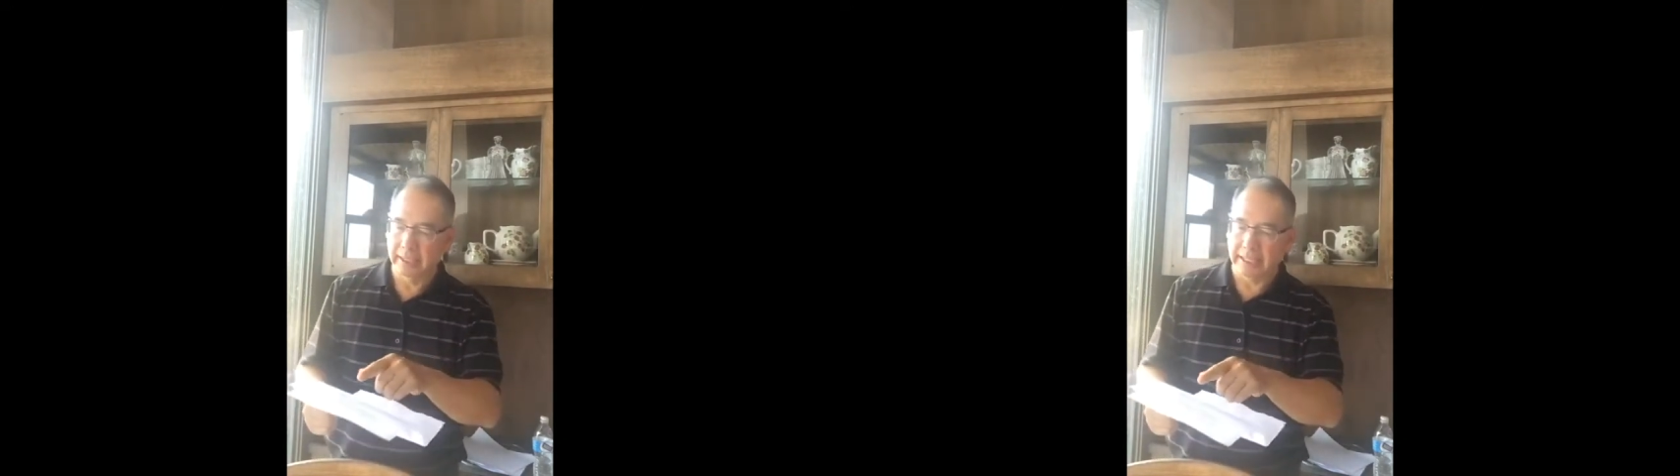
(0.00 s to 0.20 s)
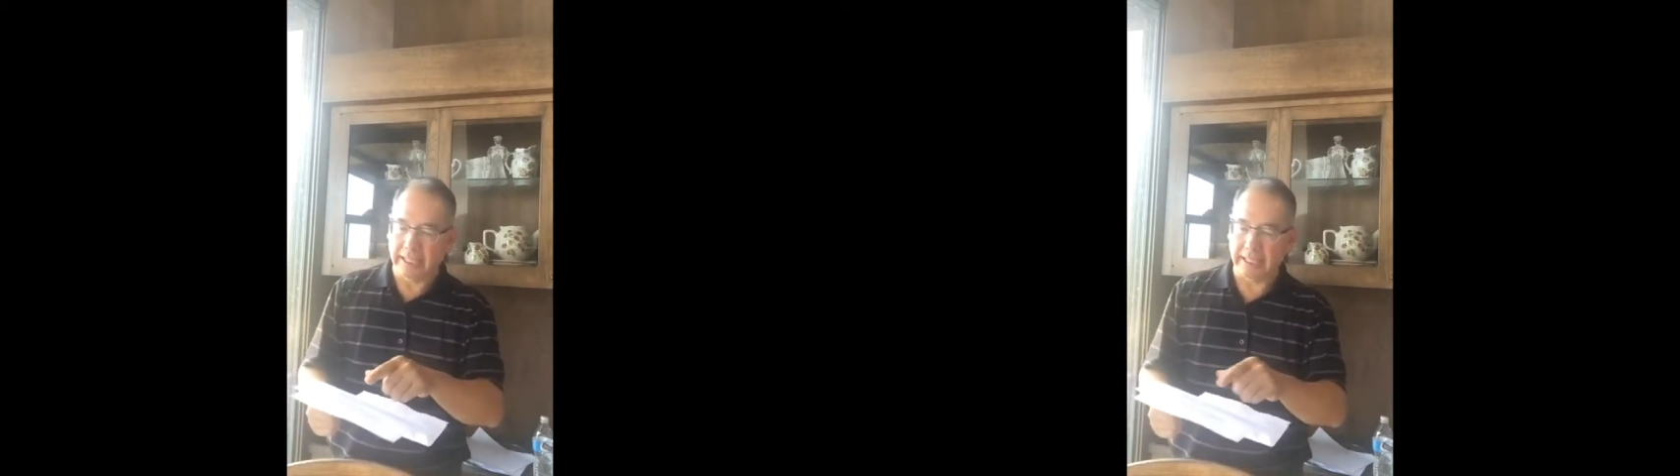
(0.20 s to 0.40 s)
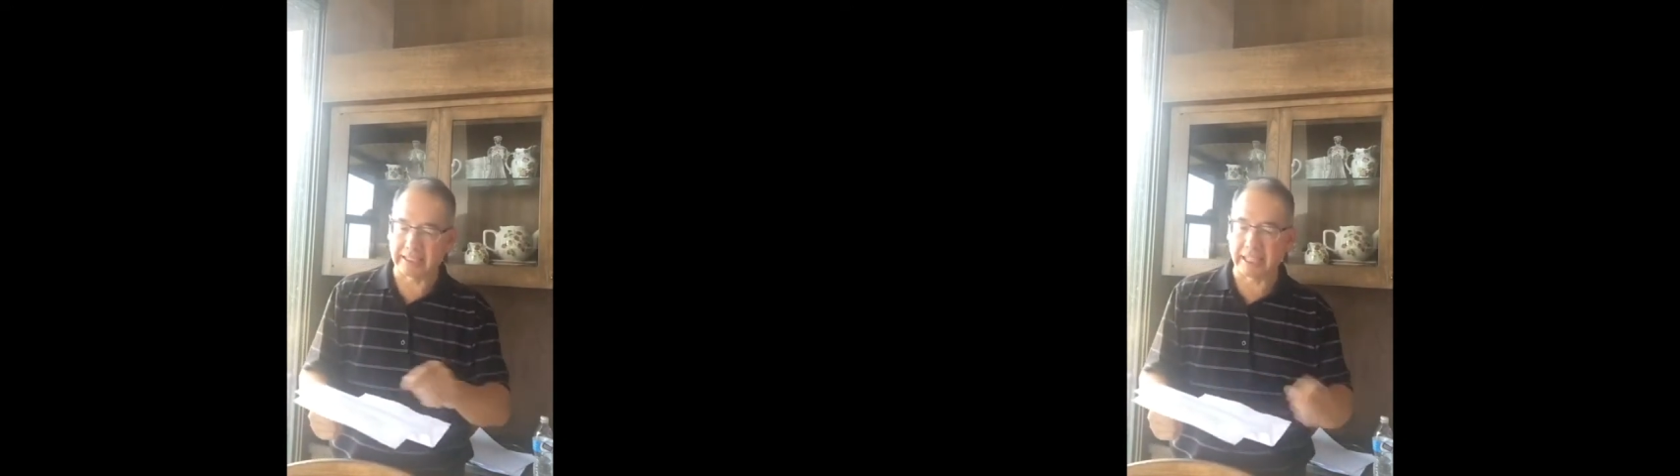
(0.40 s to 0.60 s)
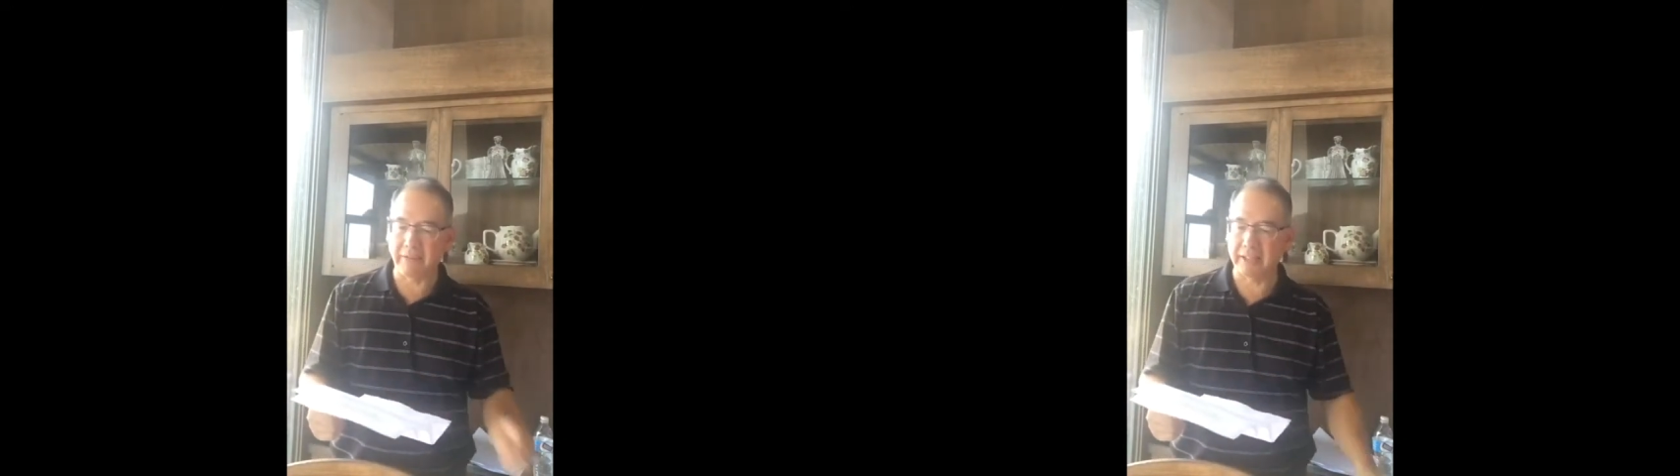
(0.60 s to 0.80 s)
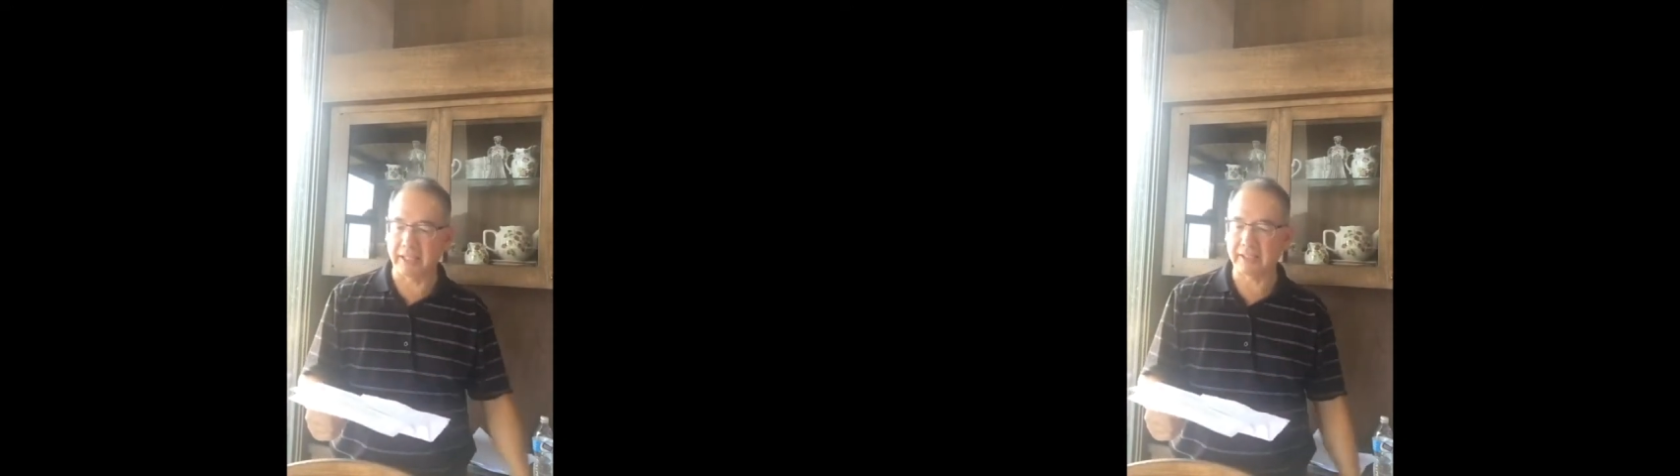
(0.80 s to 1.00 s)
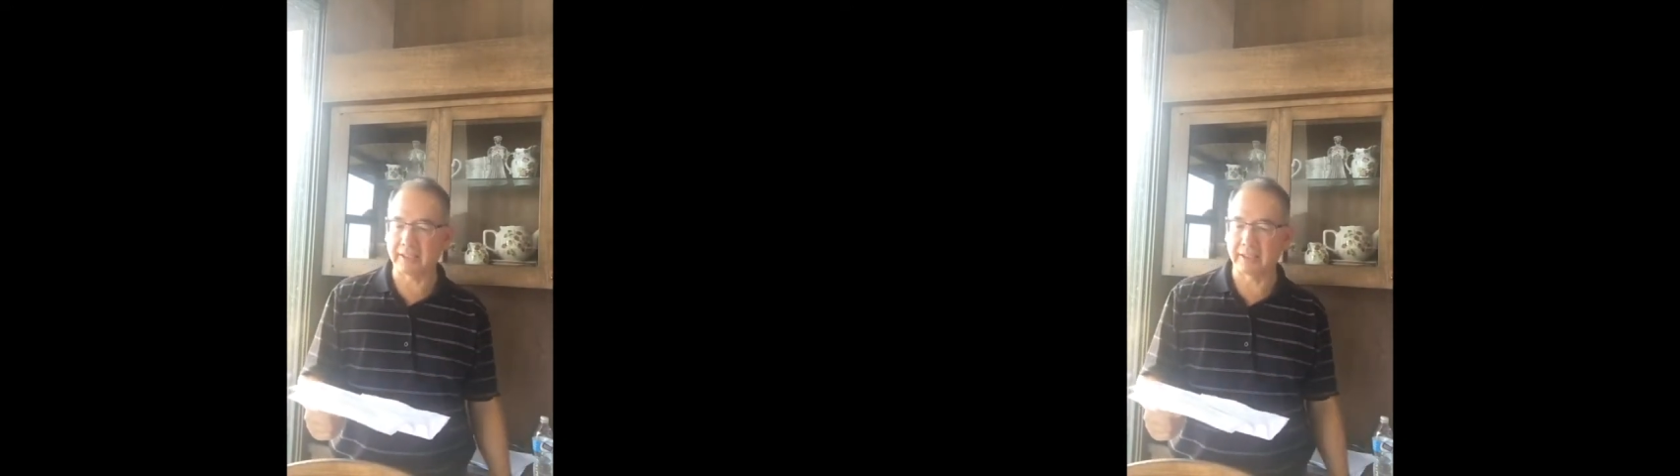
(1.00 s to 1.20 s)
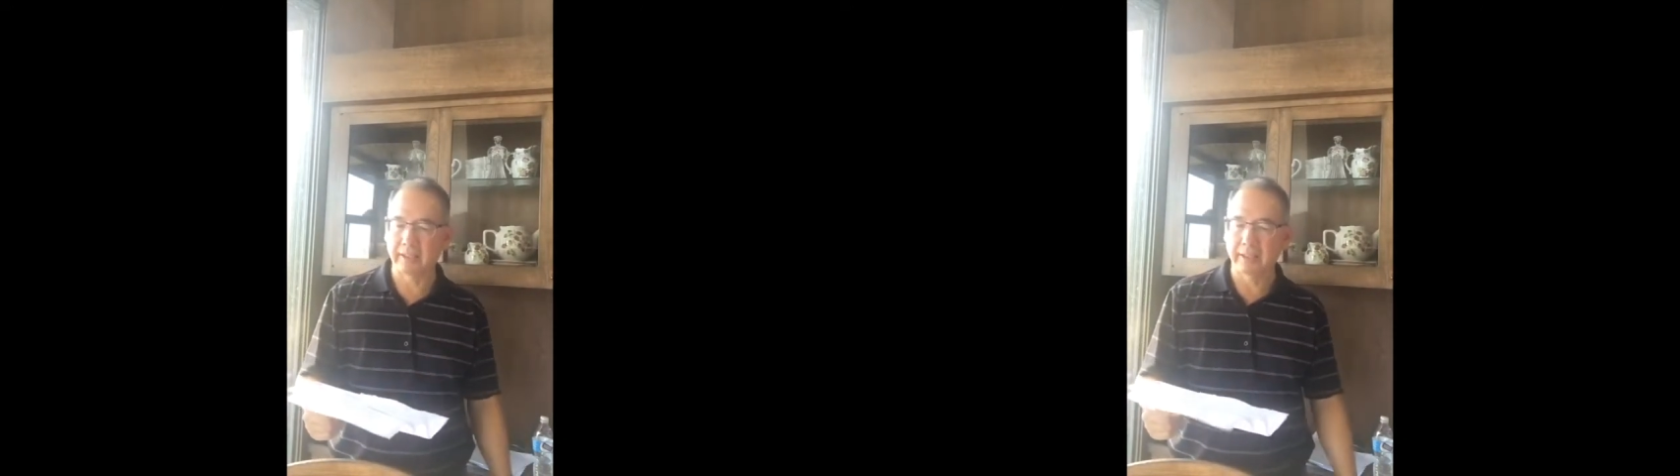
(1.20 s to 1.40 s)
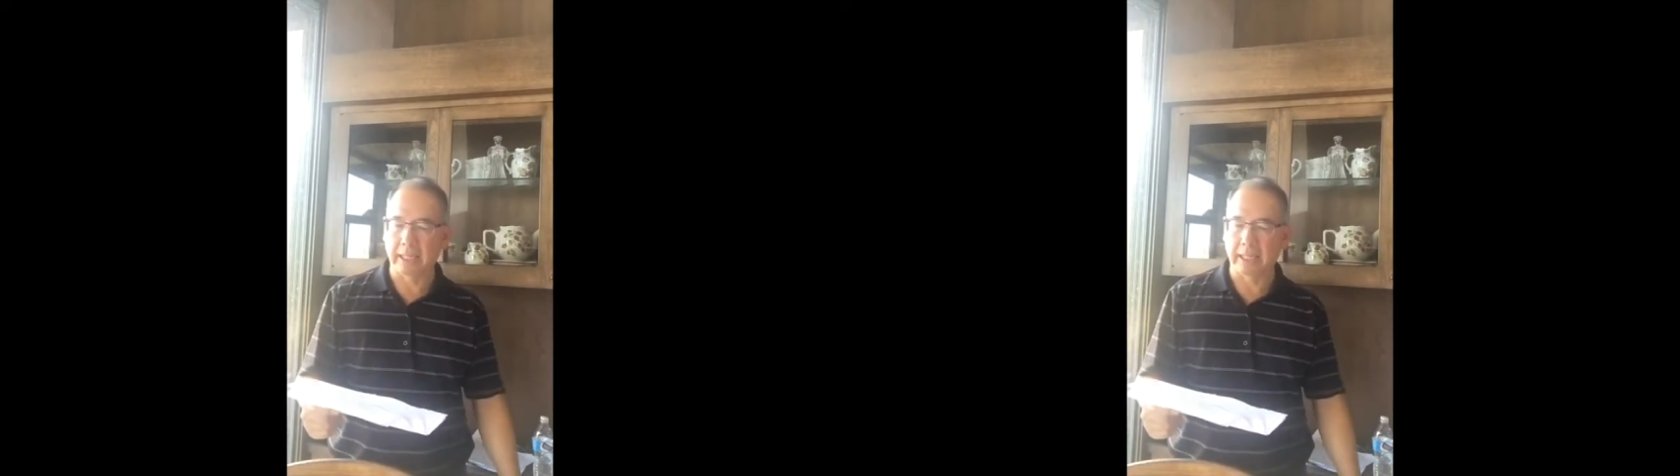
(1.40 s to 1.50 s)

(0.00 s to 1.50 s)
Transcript: He has saved us